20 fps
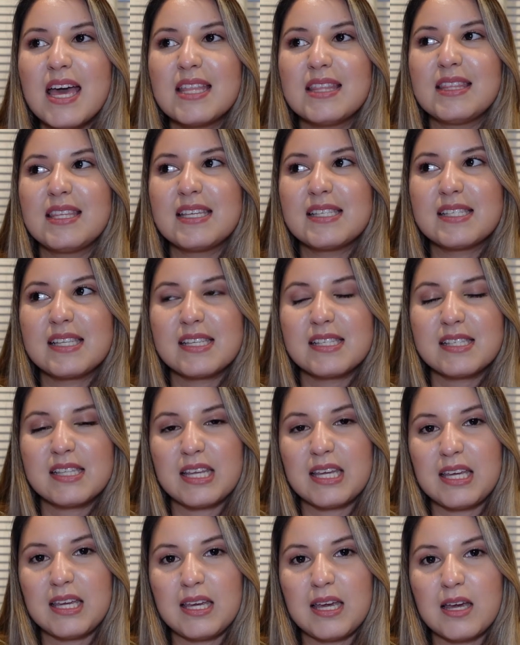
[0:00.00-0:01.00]
This is
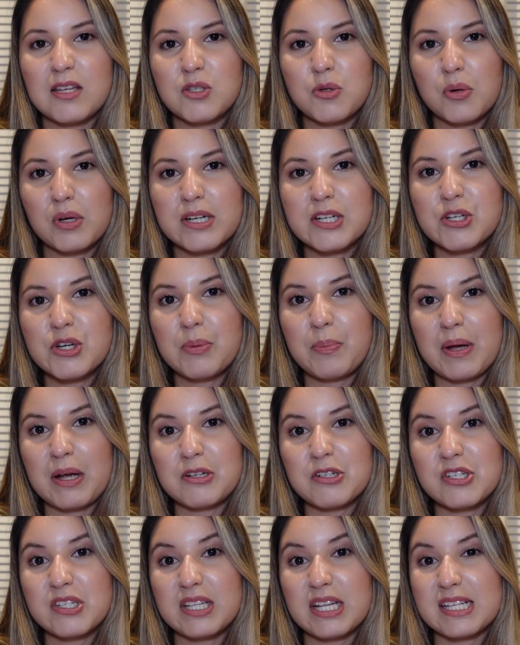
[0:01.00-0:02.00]
the toiletry
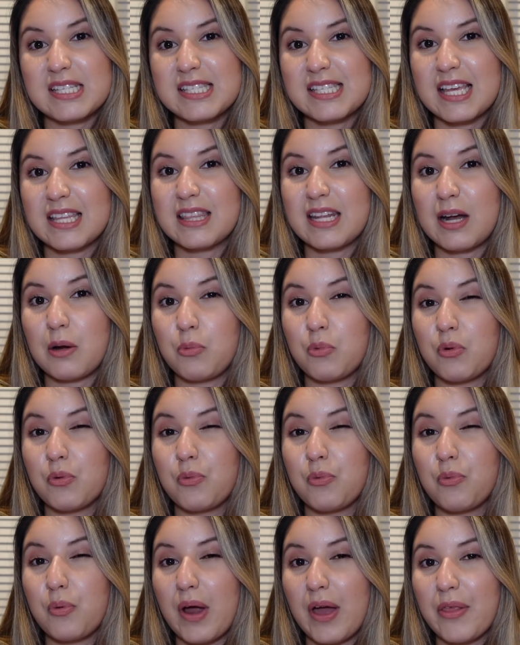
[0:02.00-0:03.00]
pouch that I said that I would
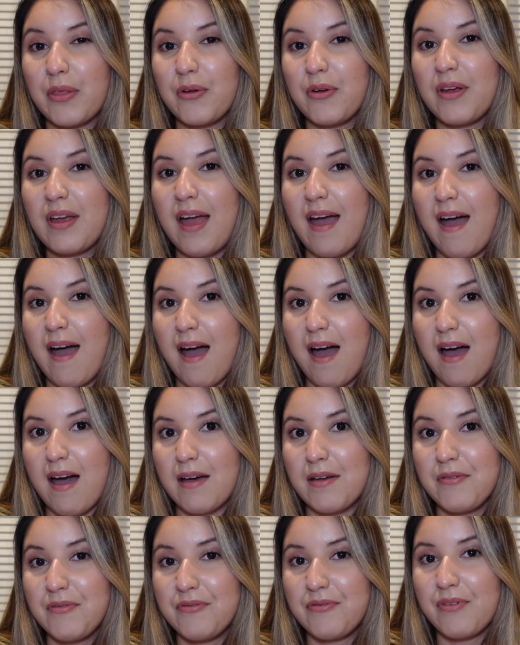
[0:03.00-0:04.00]
rather
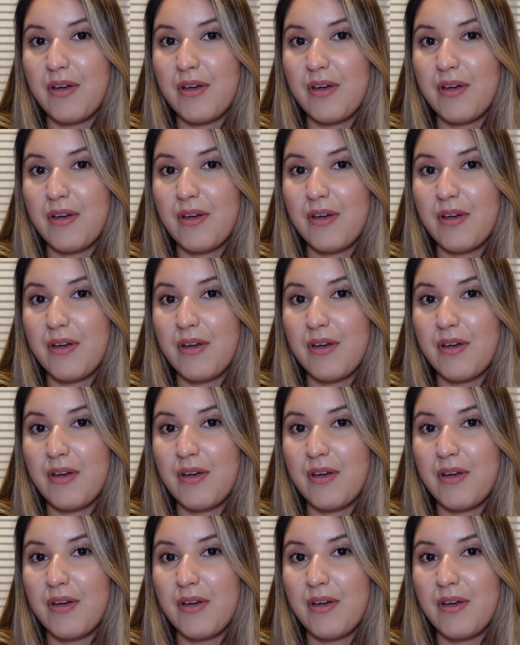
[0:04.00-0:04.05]
have